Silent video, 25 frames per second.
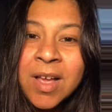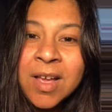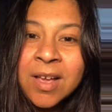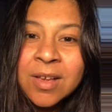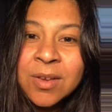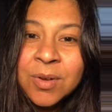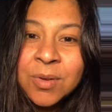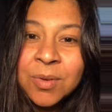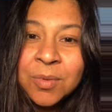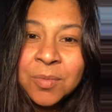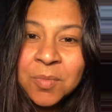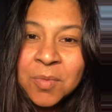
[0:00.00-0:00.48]

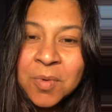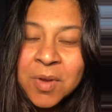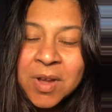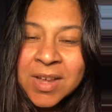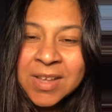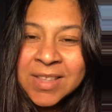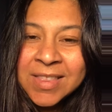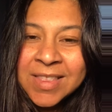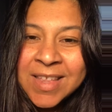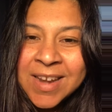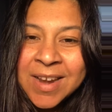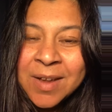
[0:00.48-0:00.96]
good
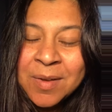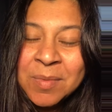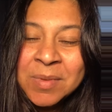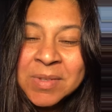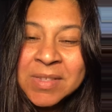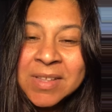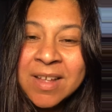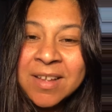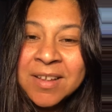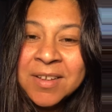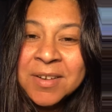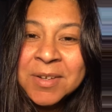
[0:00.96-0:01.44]
work that I
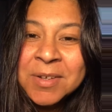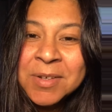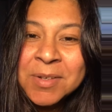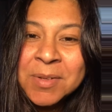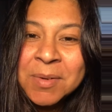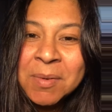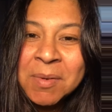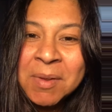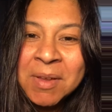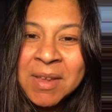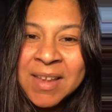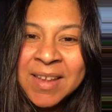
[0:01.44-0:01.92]
was
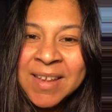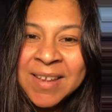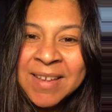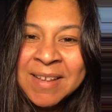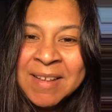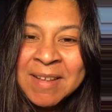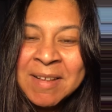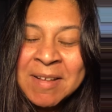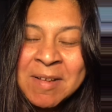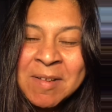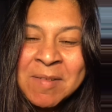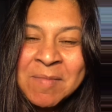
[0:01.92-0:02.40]
undoing
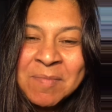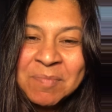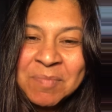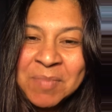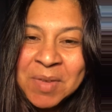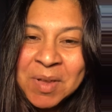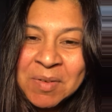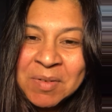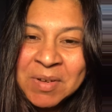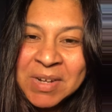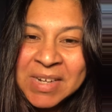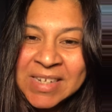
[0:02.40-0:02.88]

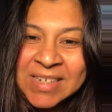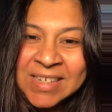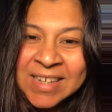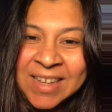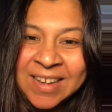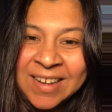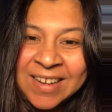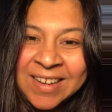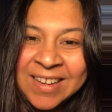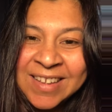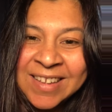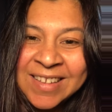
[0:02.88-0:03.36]
by
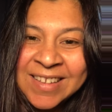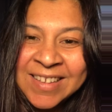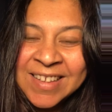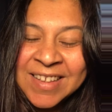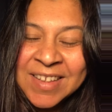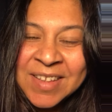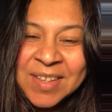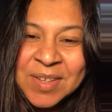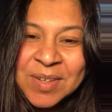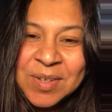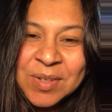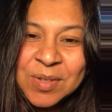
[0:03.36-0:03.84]
returning
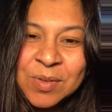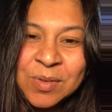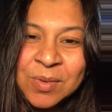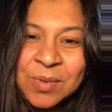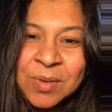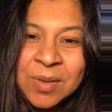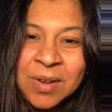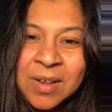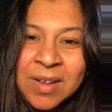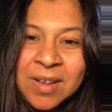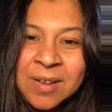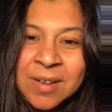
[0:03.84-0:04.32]
to